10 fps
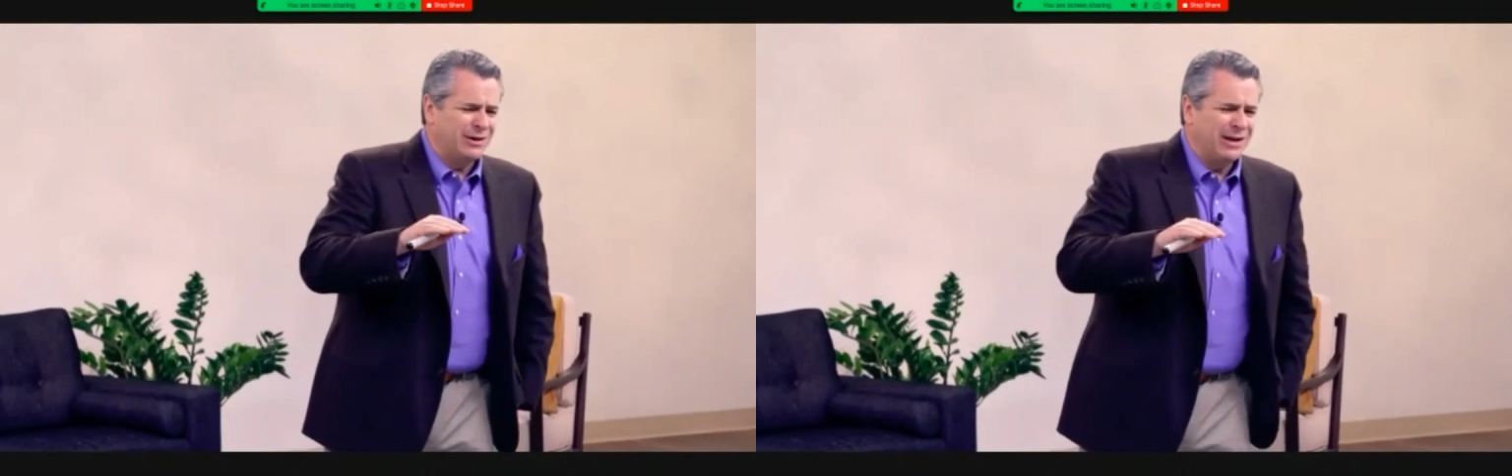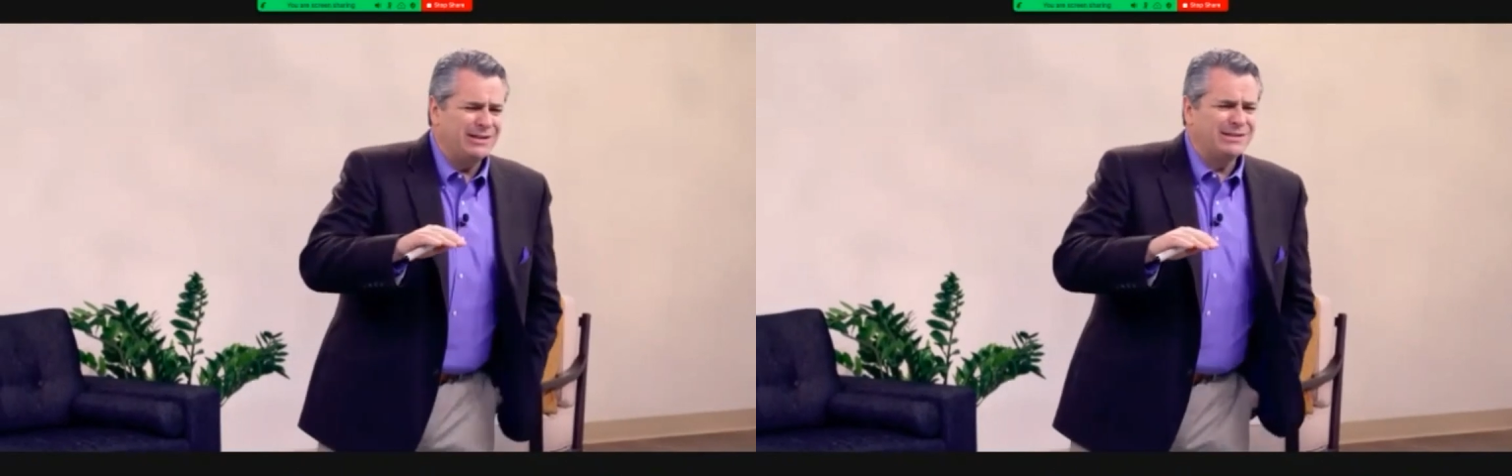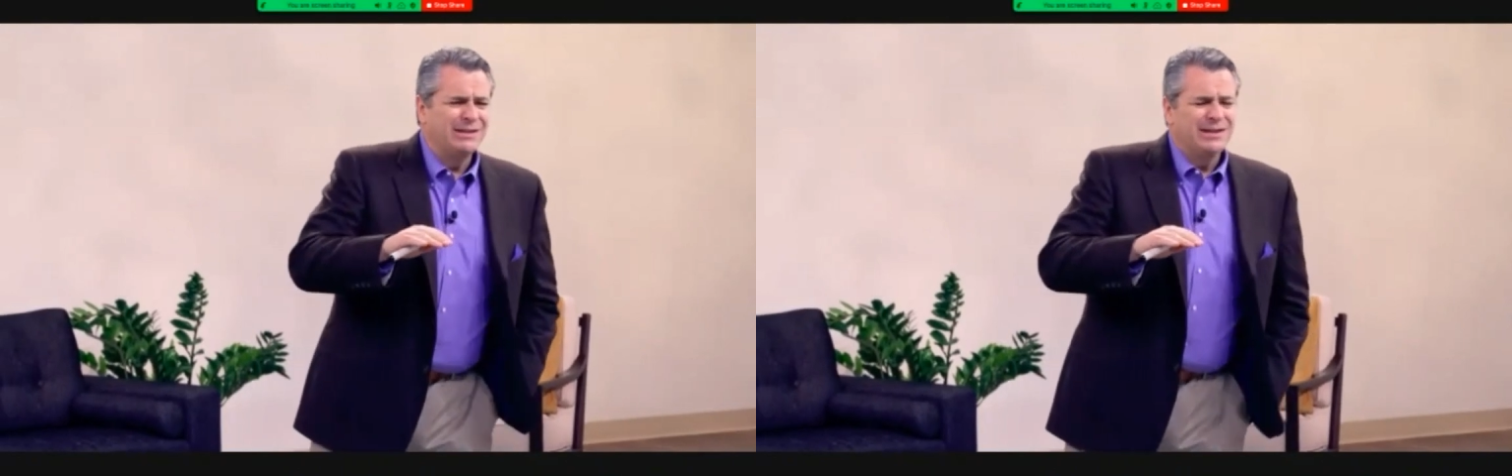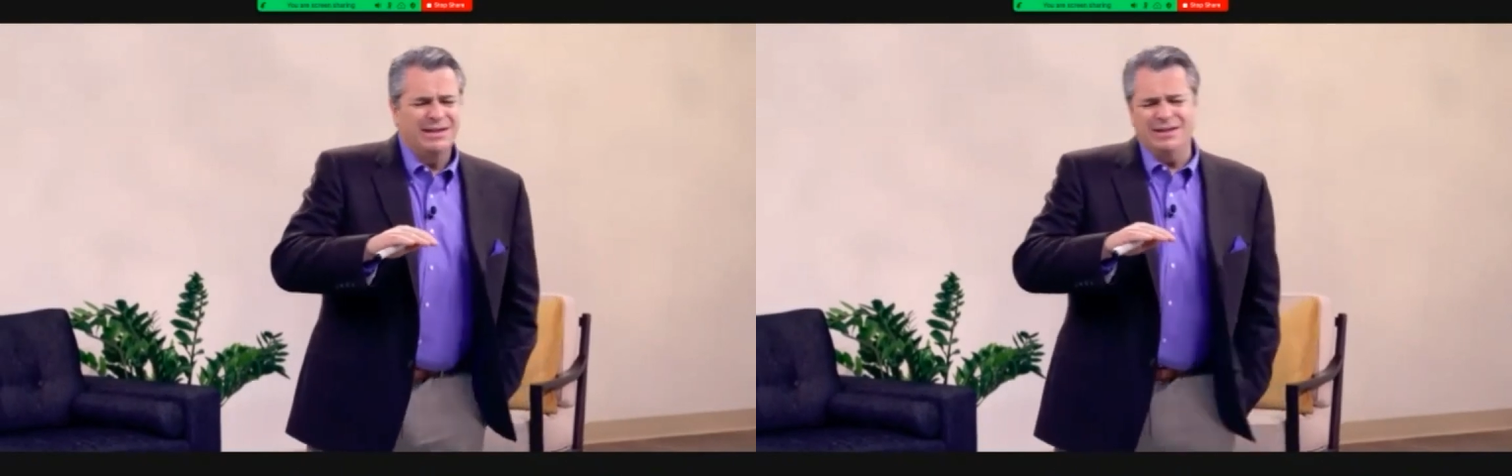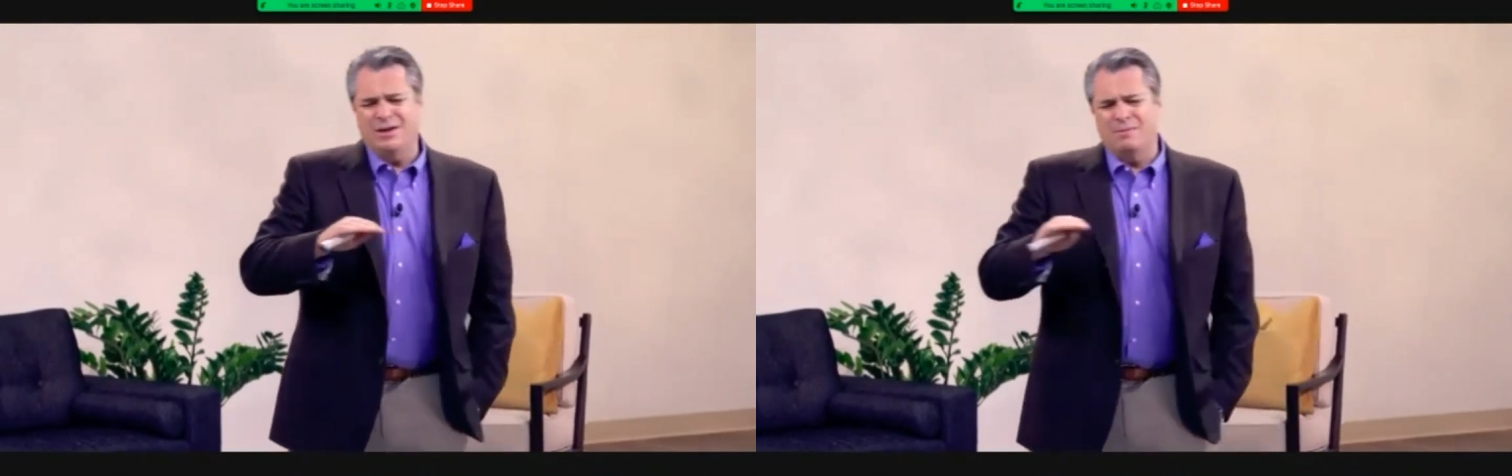greatest.
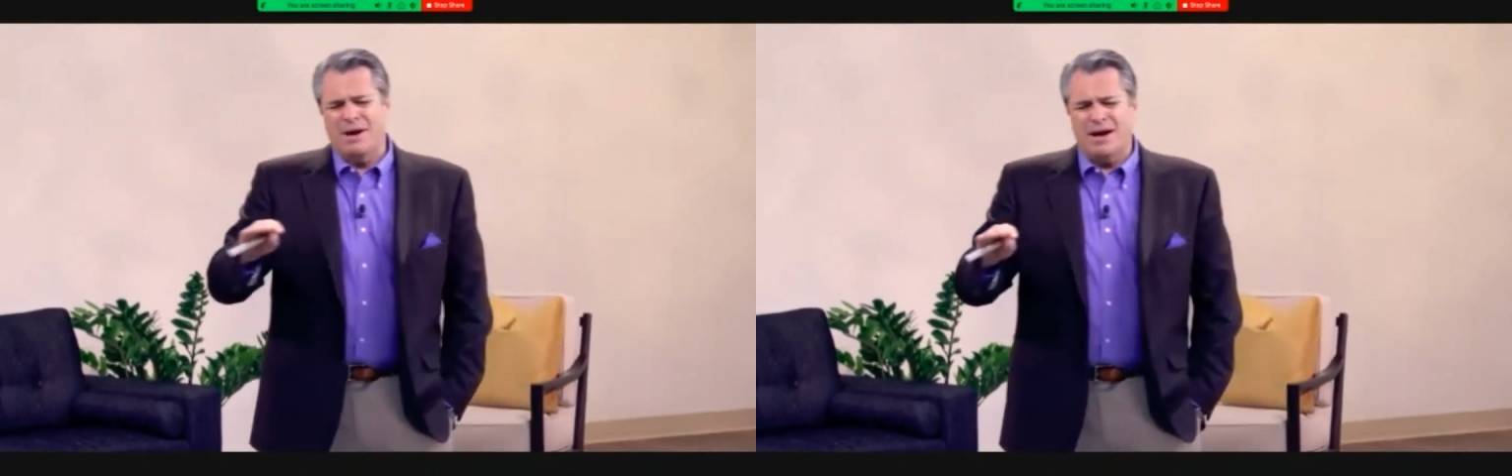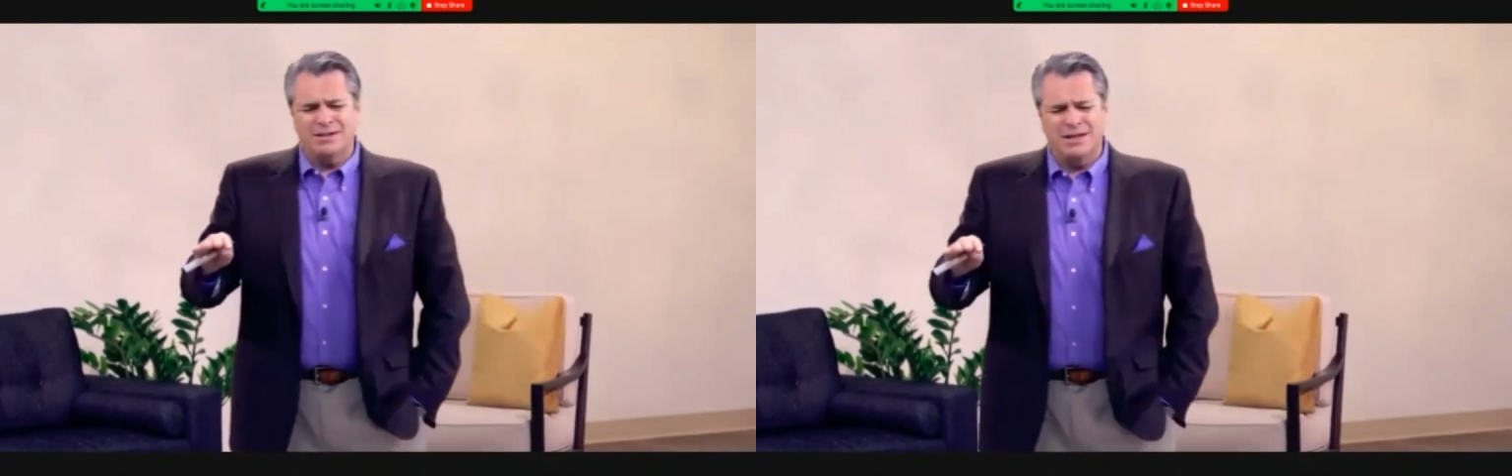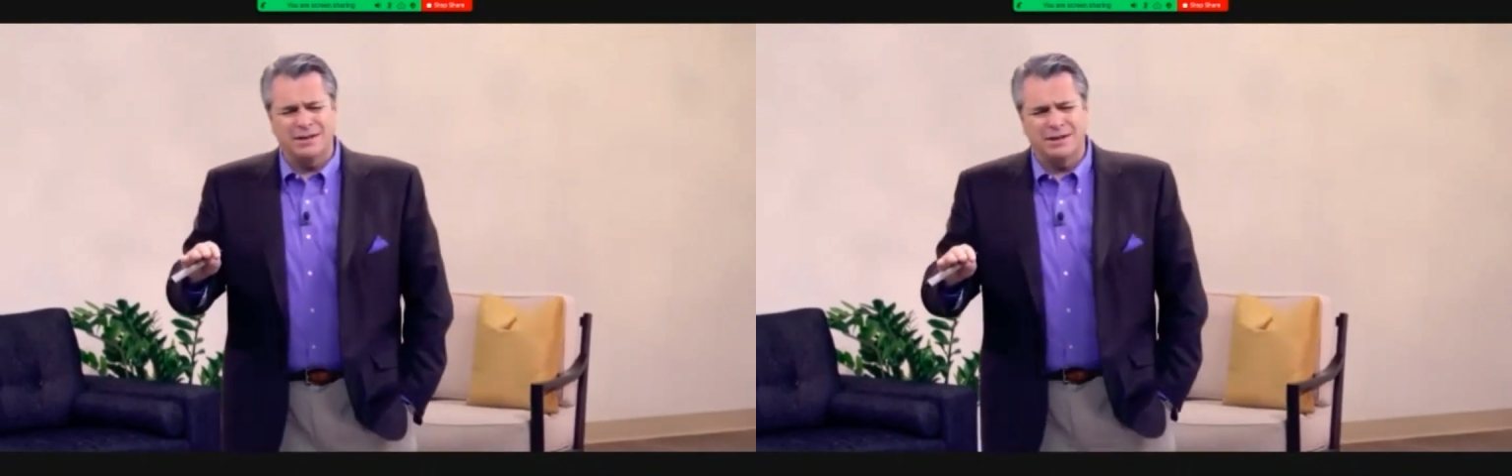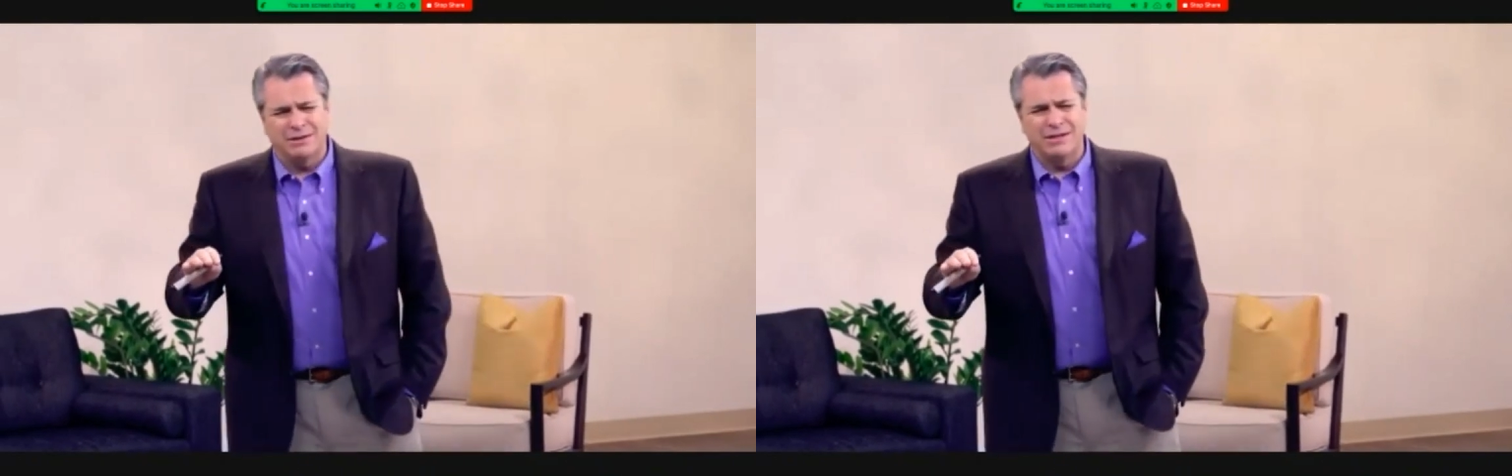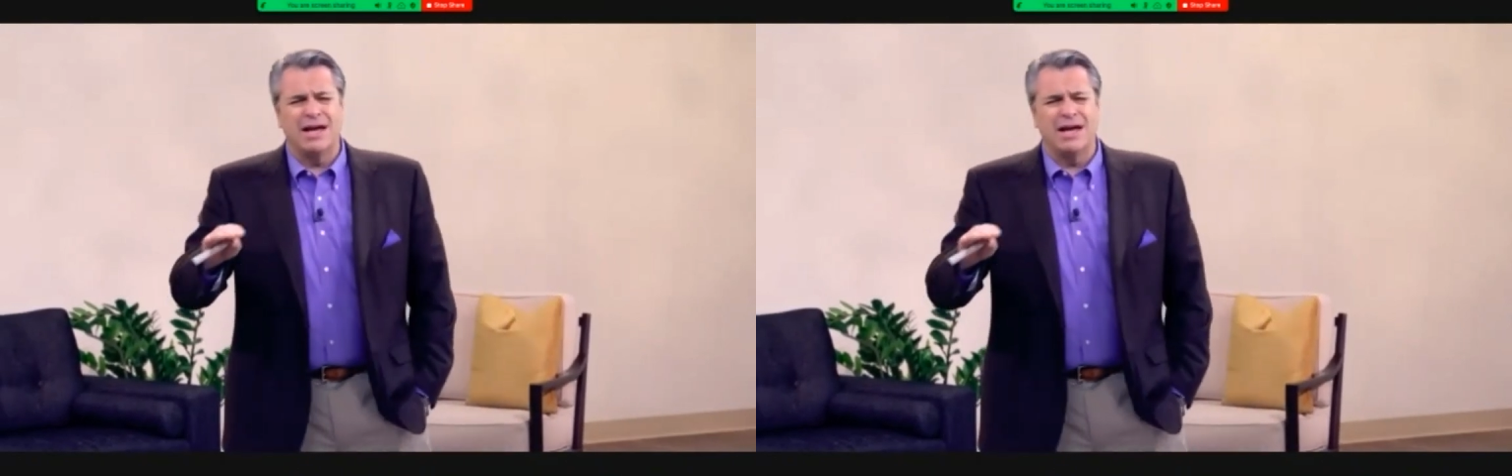And, you know, the market's not that great.